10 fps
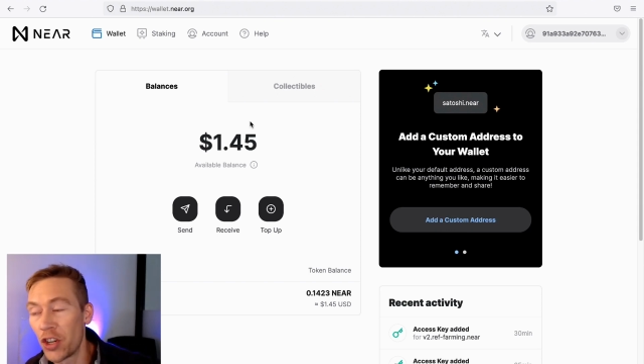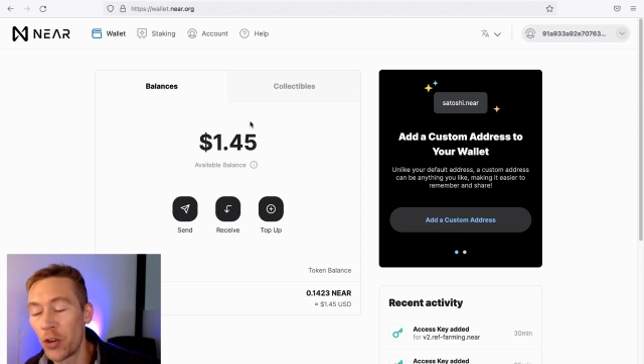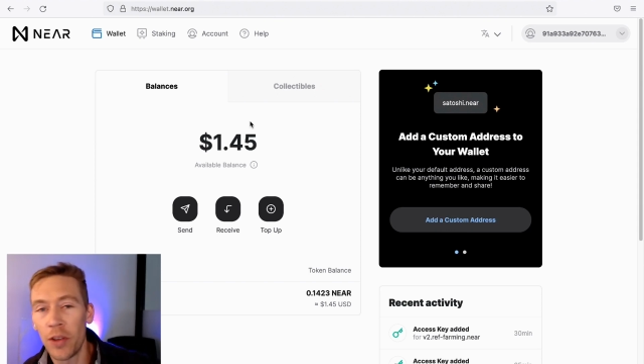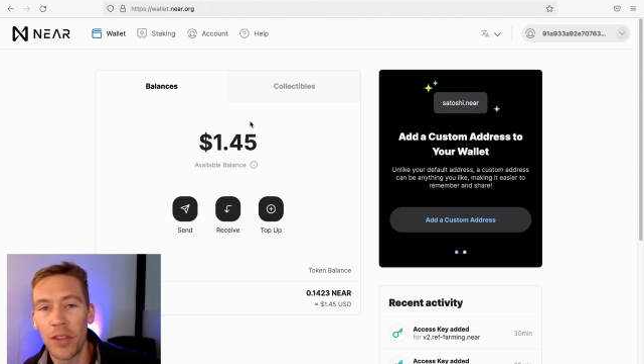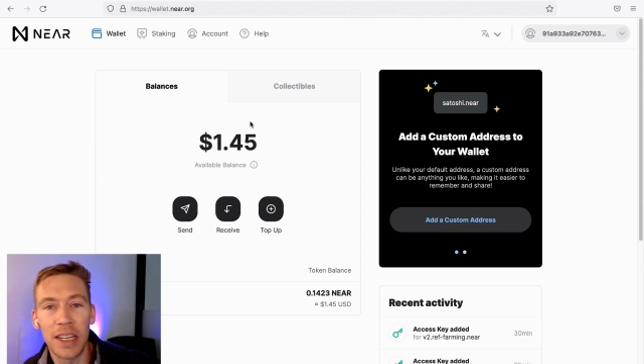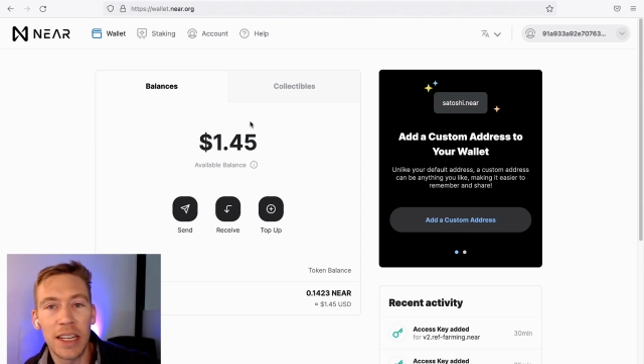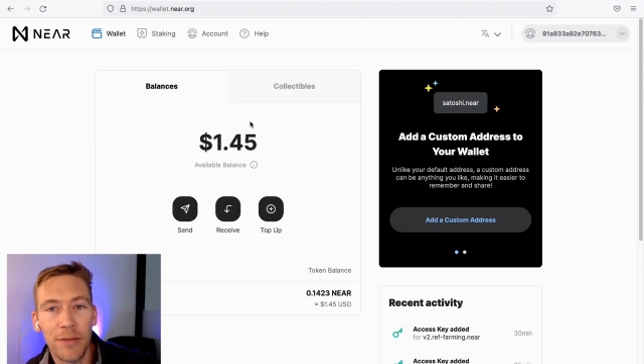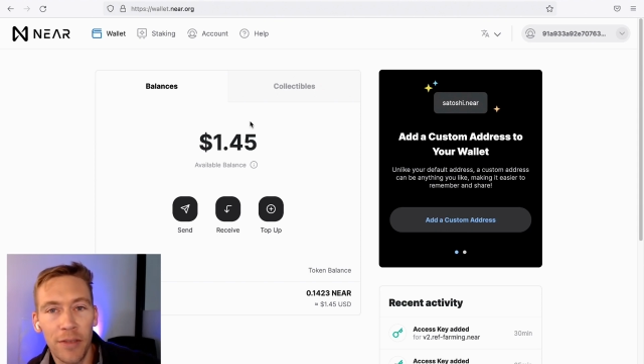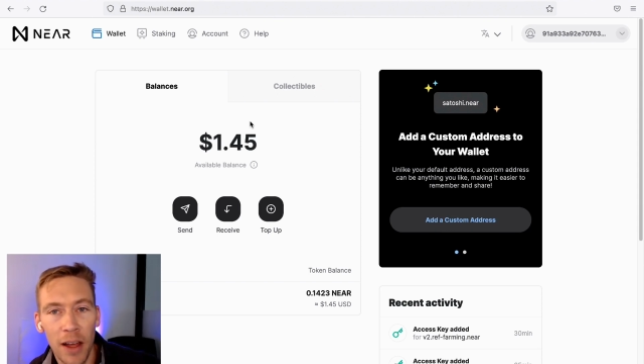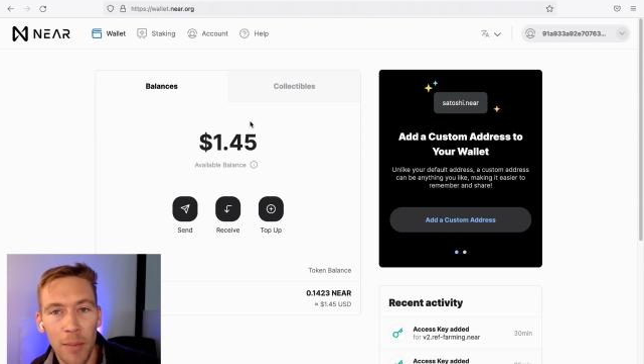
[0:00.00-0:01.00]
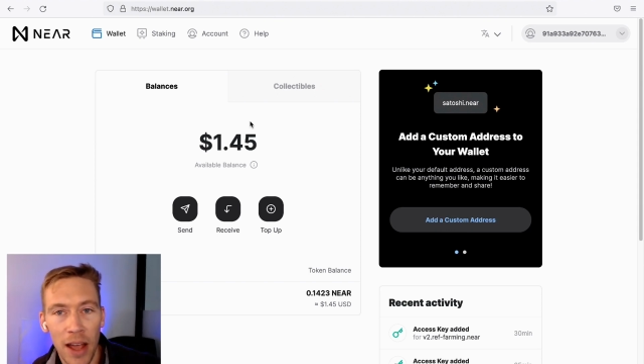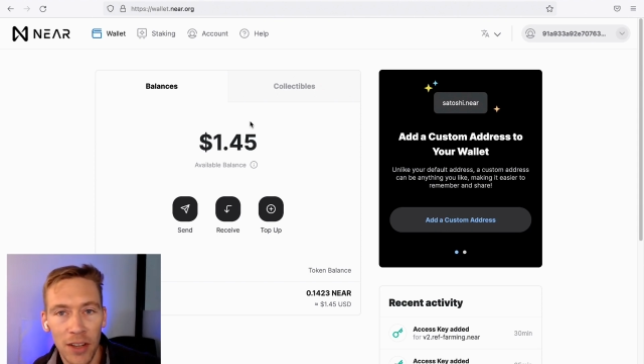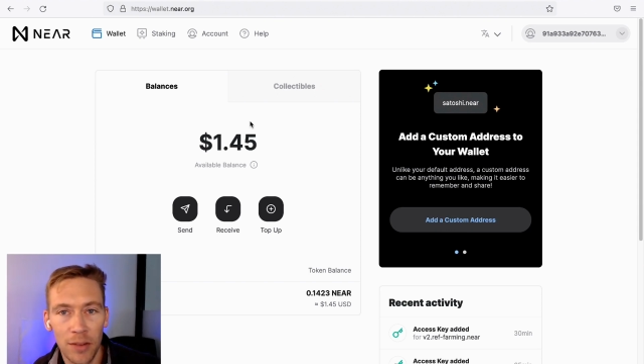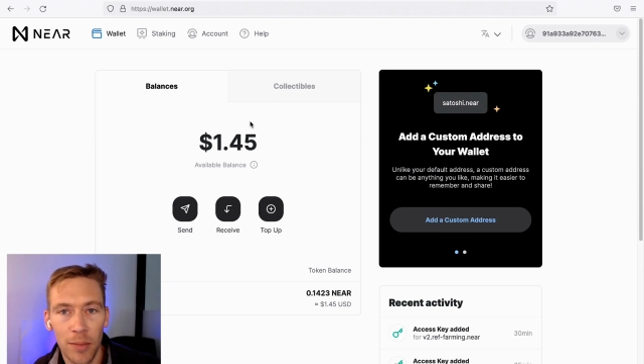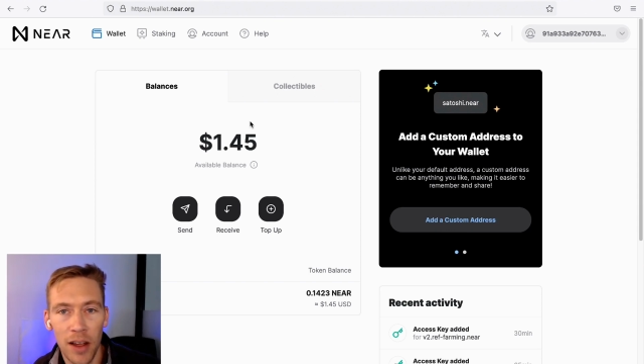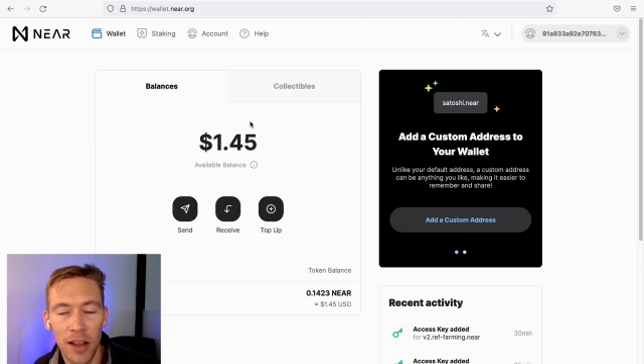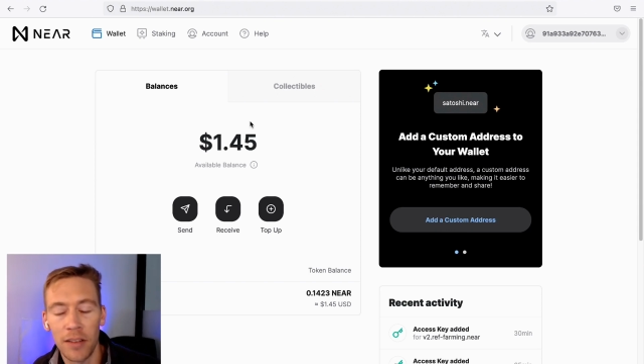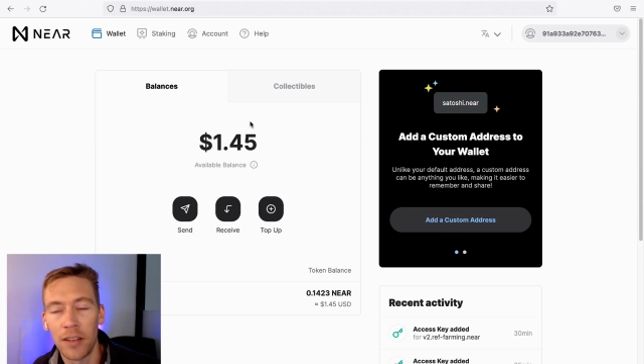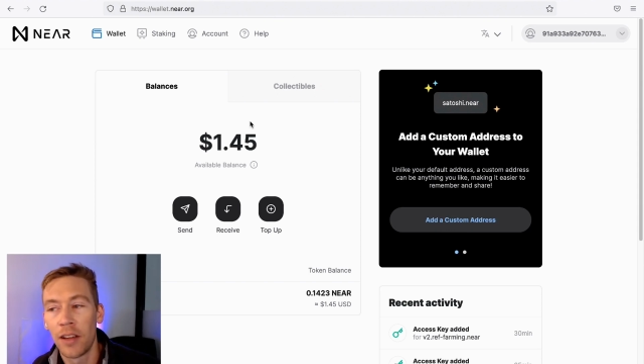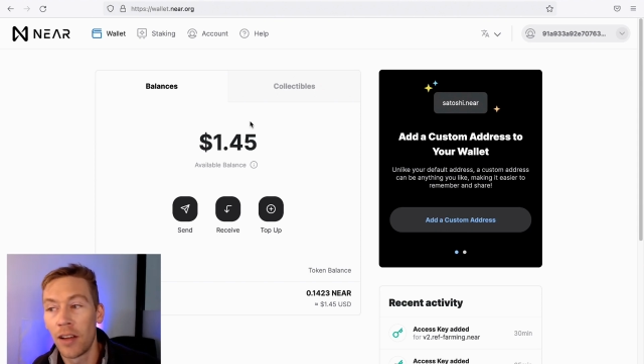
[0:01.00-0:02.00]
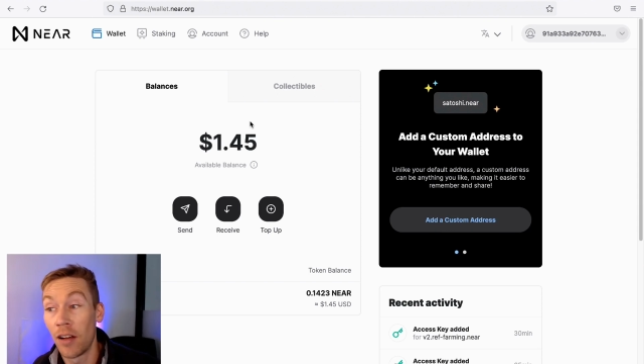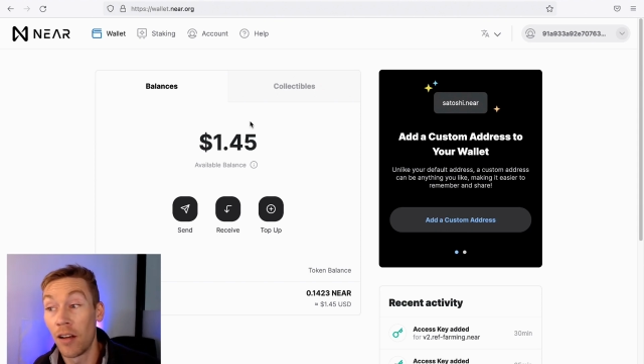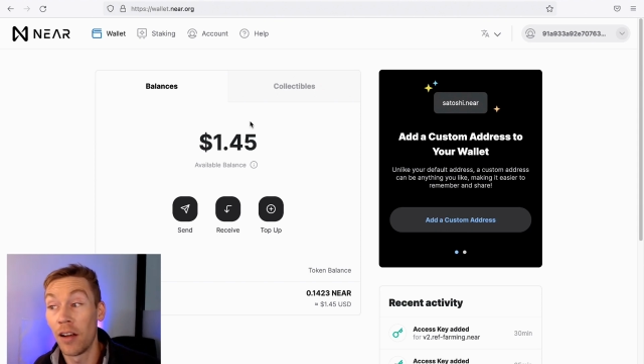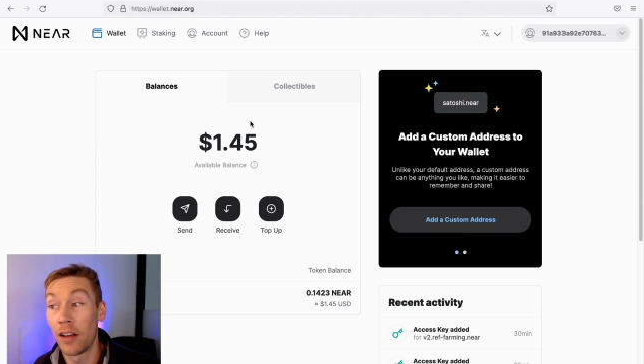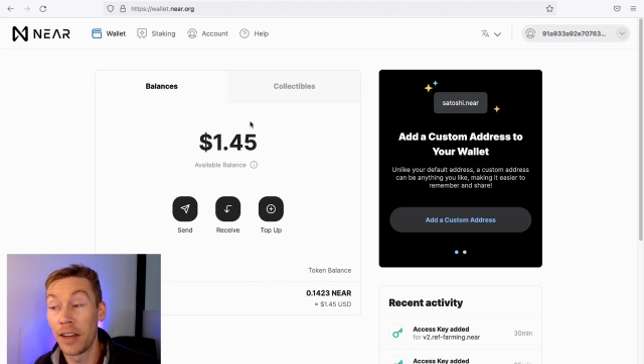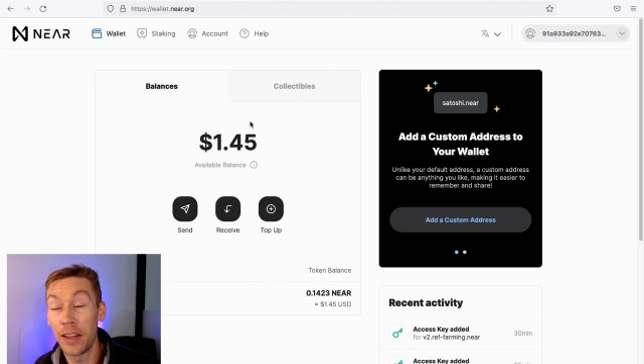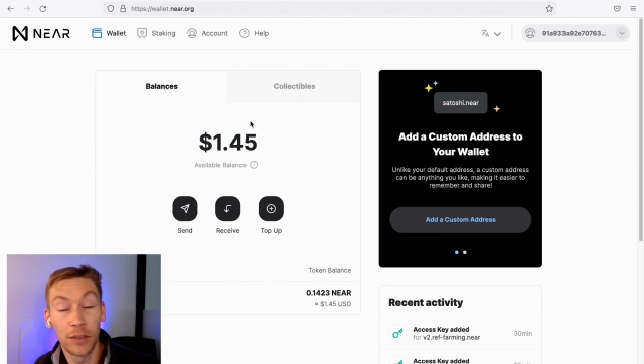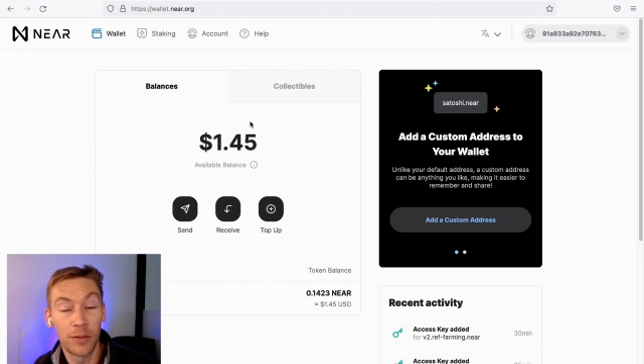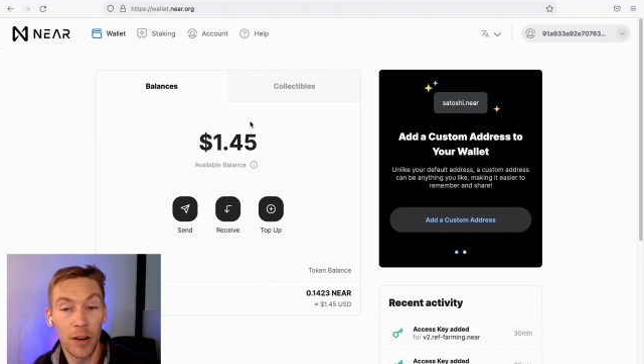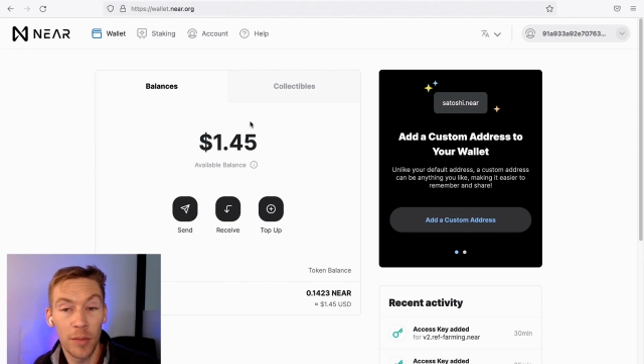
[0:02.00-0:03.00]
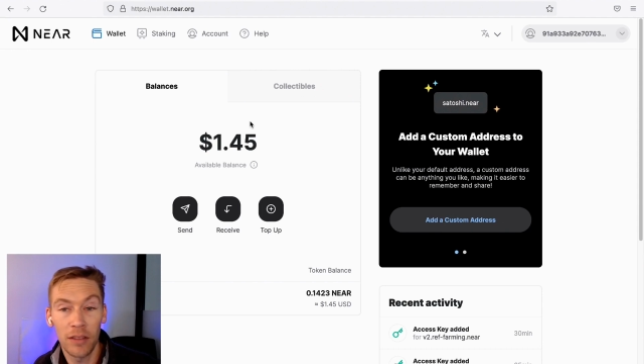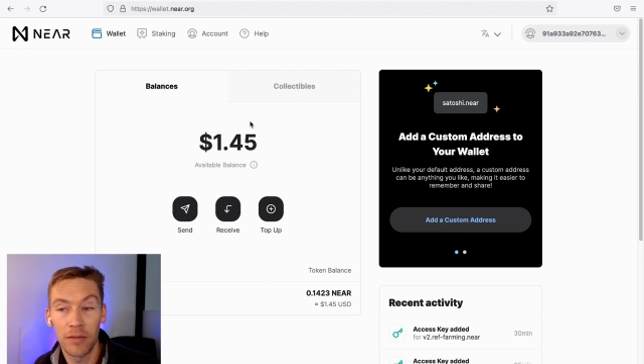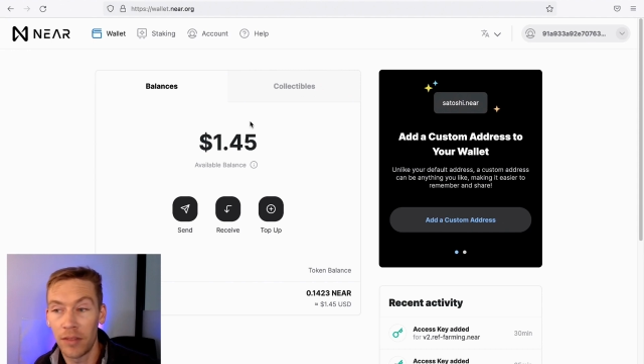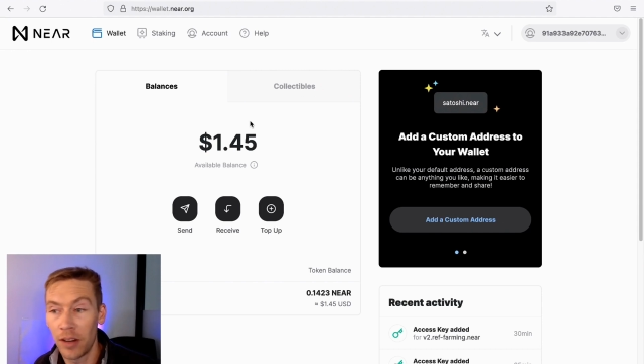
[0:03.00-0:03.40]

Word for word: join the DeFi mastermind on yield farming.